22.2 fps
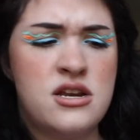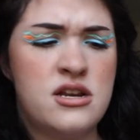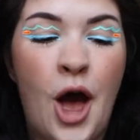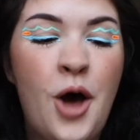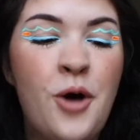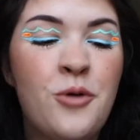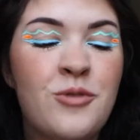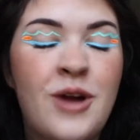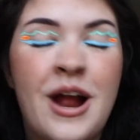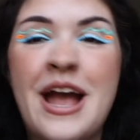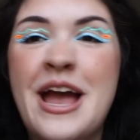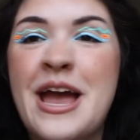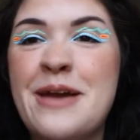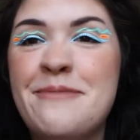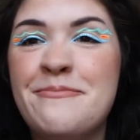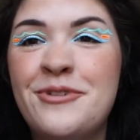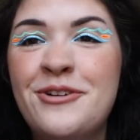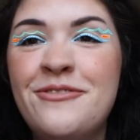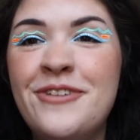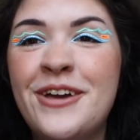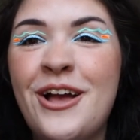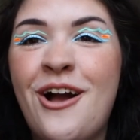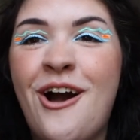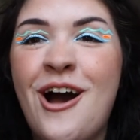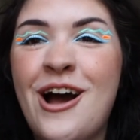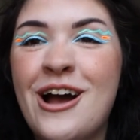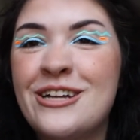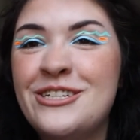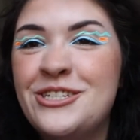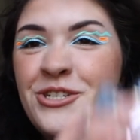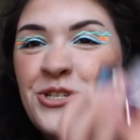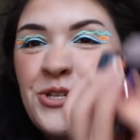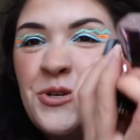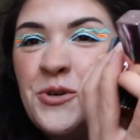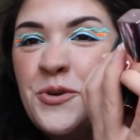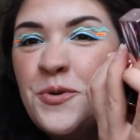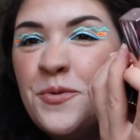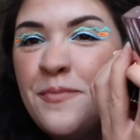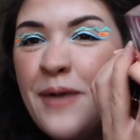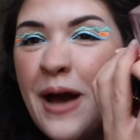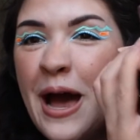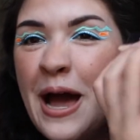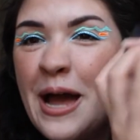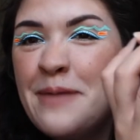All right, moving on
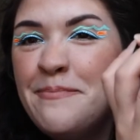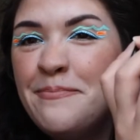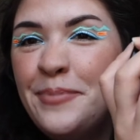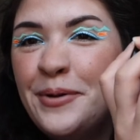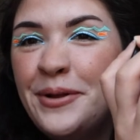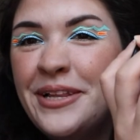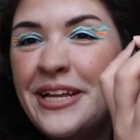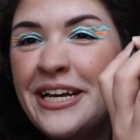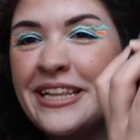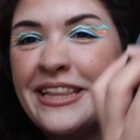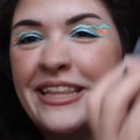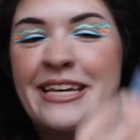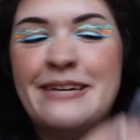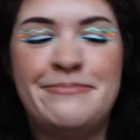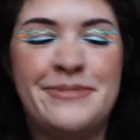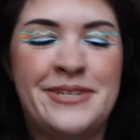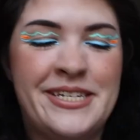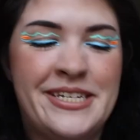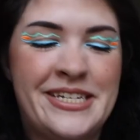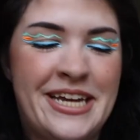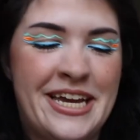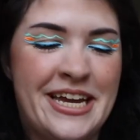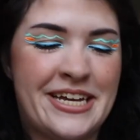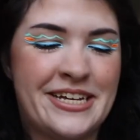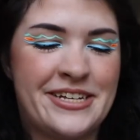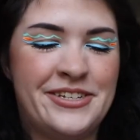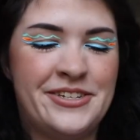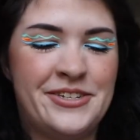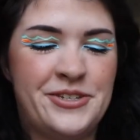to my bullet lipsticks.